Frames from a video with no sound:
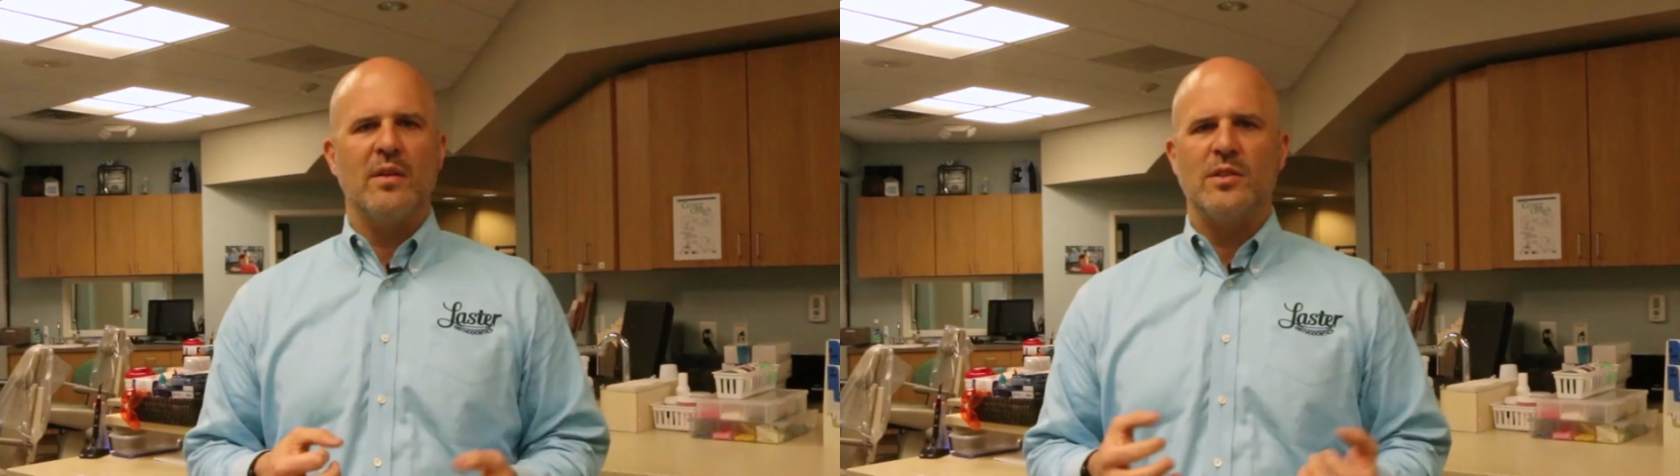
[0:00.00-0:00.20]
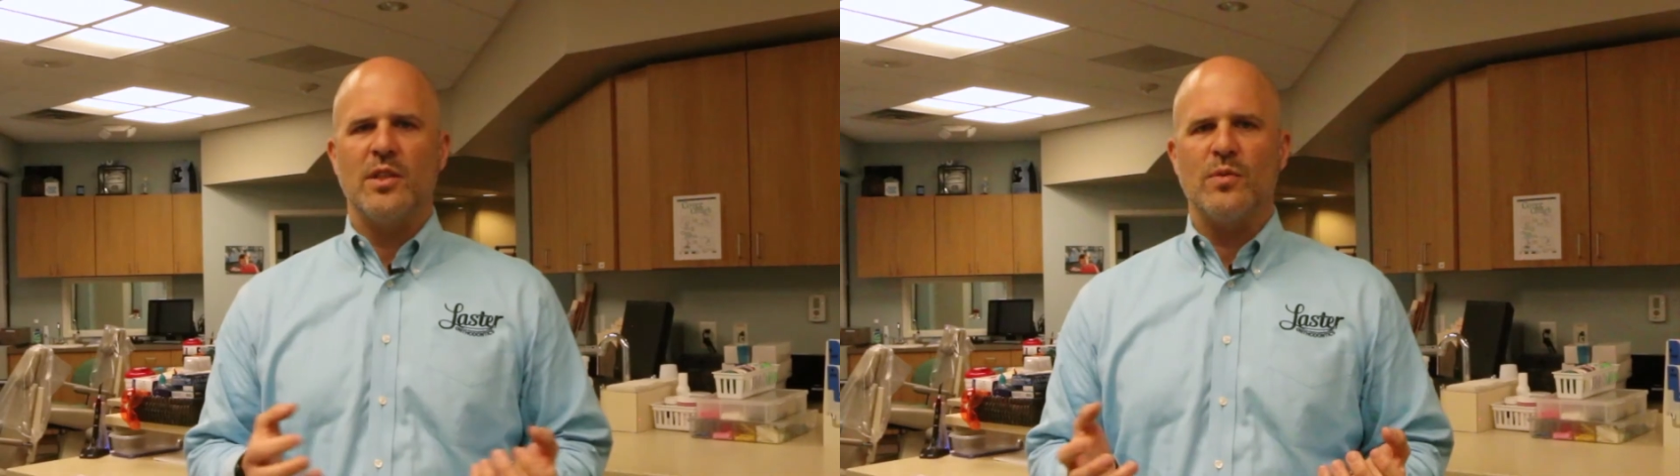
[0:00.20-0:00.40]

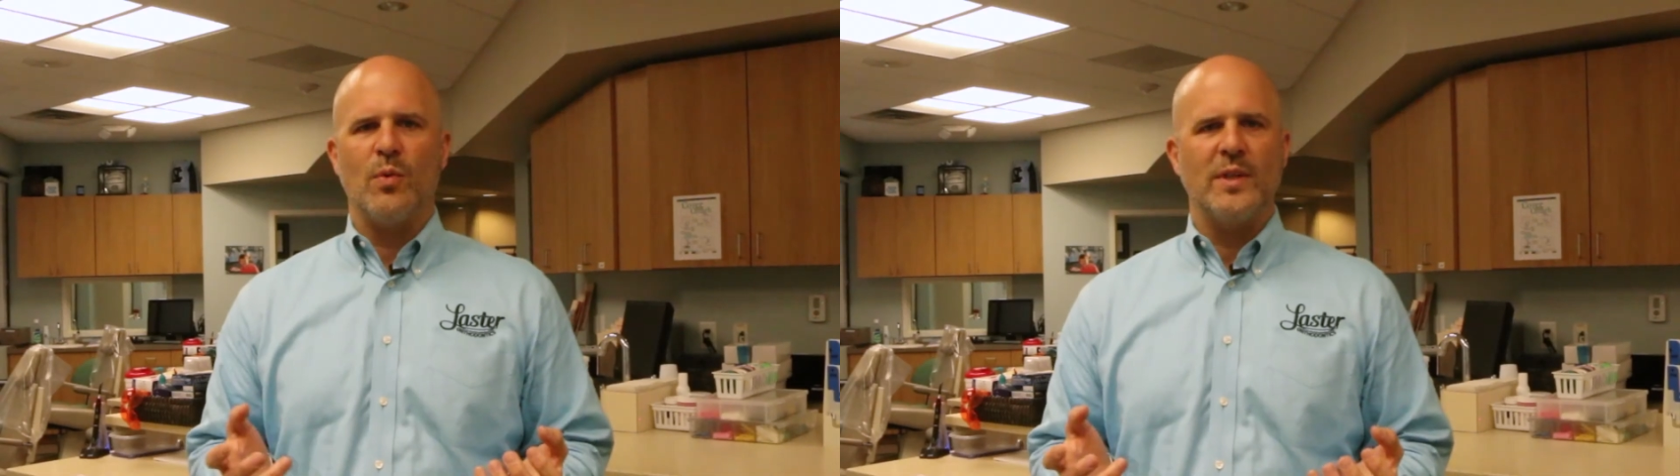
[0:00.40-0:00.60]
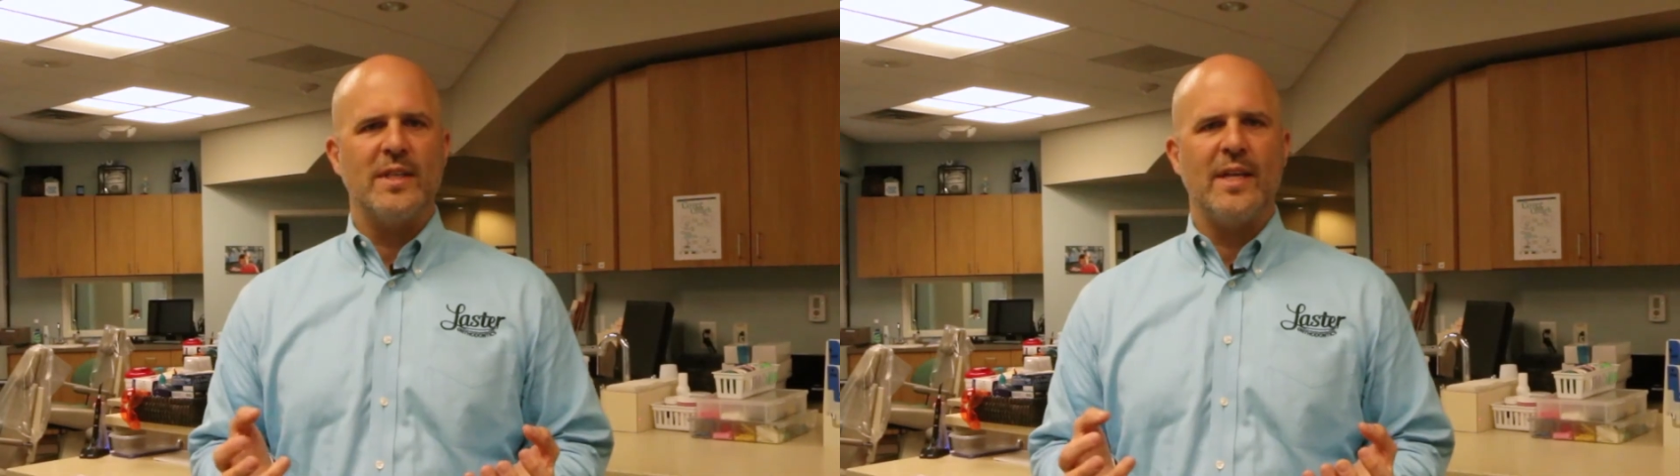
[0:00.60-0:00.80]
Just
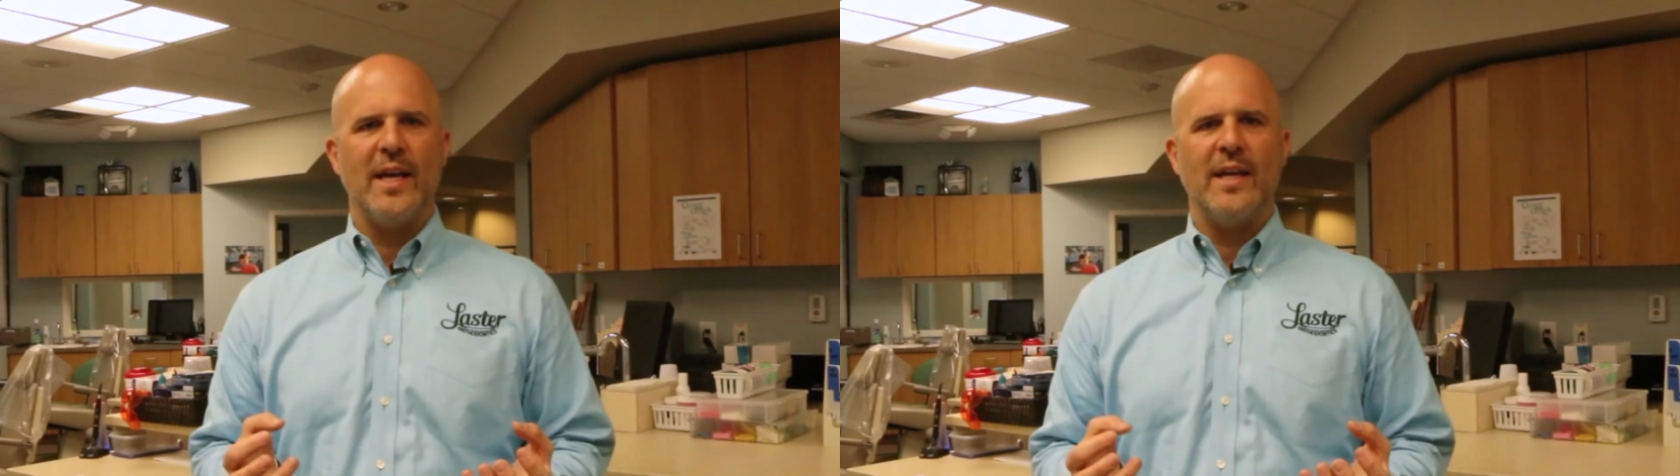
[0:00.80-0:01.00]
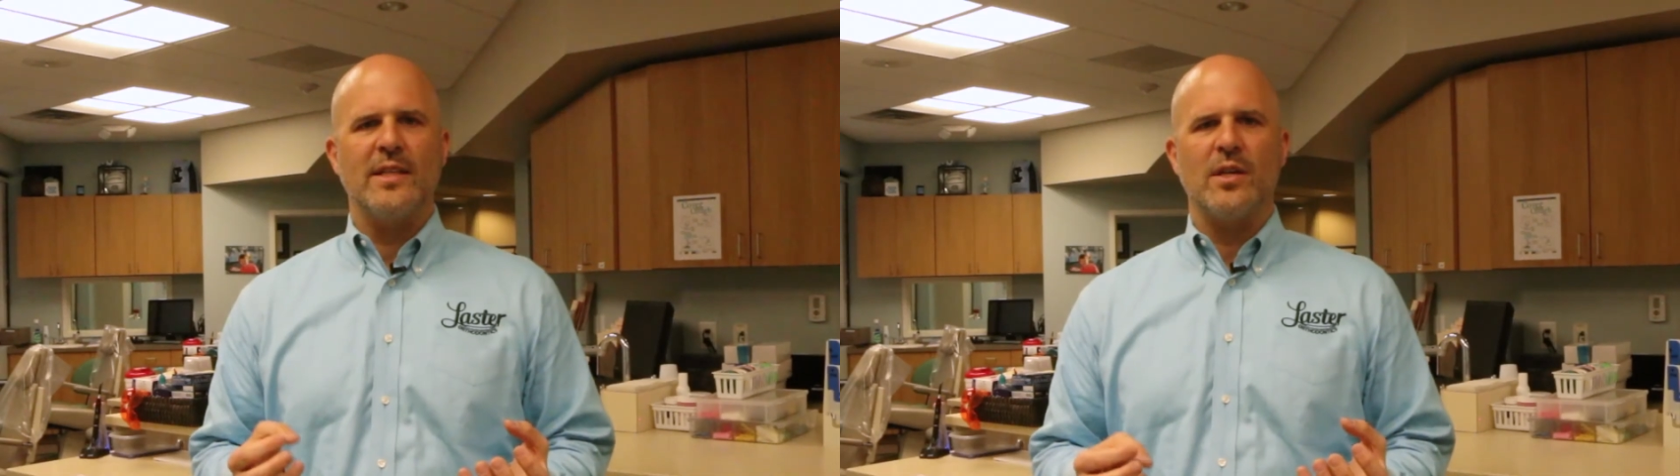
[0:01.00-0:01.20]
once a
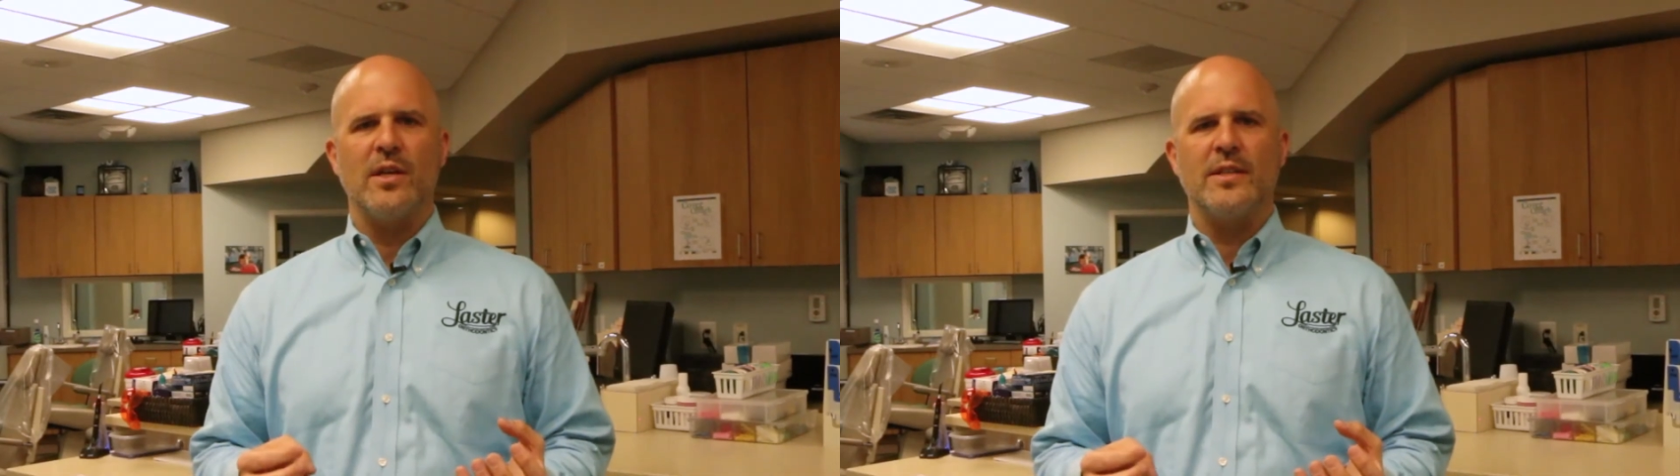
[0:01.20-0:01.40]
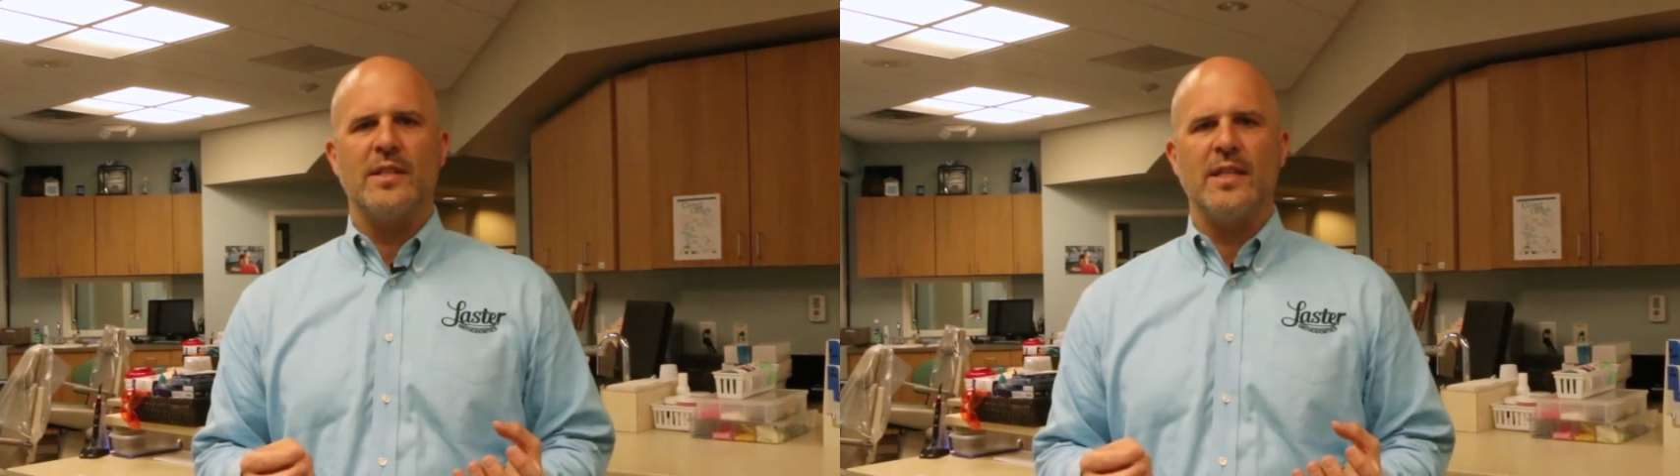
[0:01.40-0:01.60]
day is
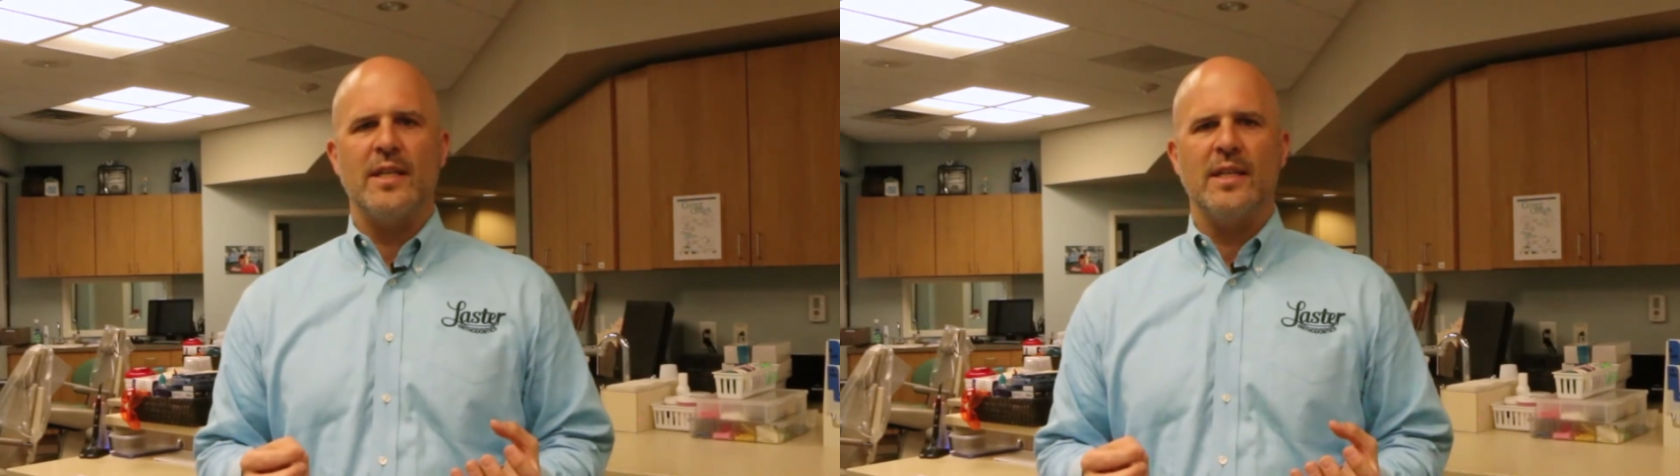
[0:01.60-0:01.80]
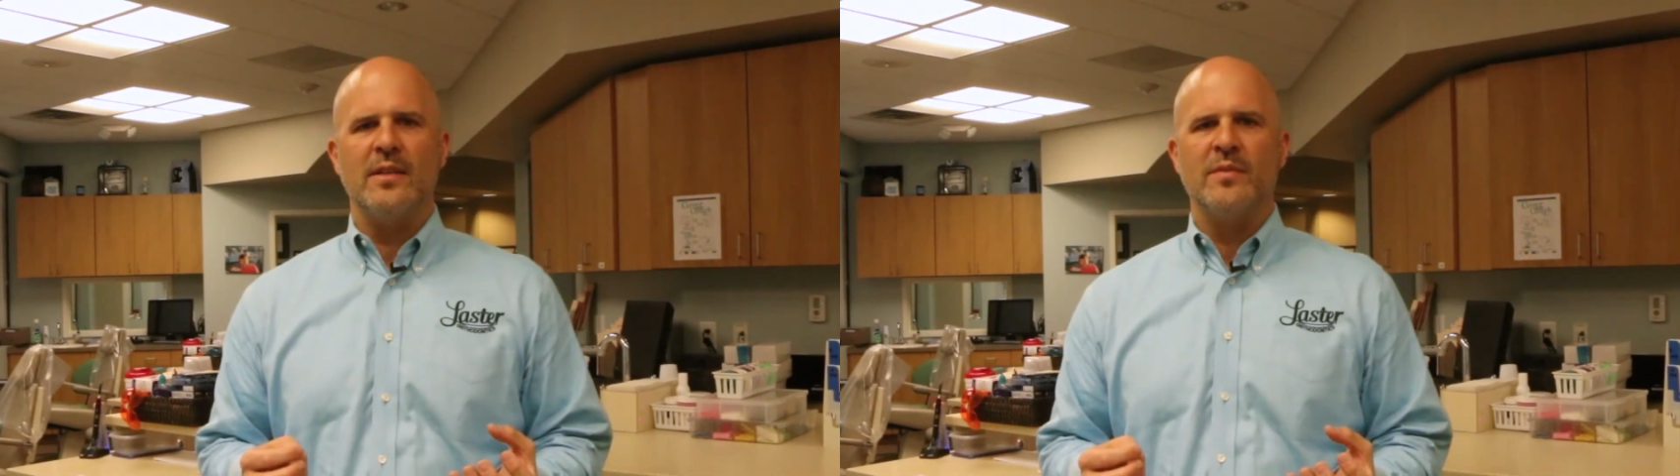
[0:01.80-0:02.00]
all that's
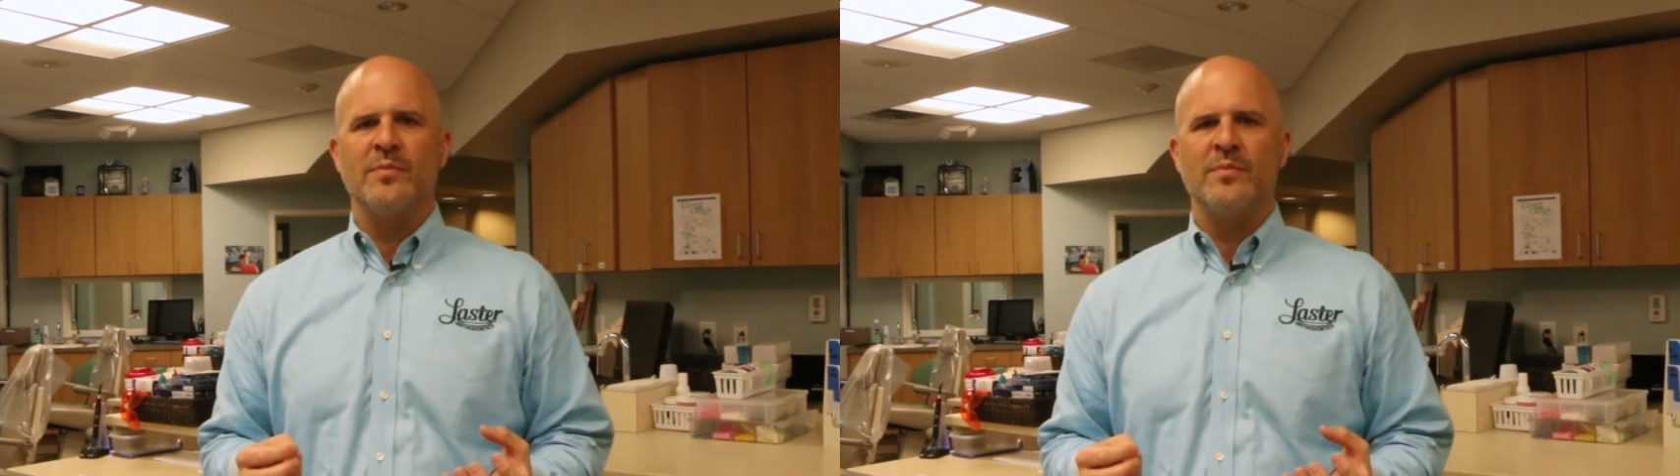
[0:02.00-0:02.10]
needed.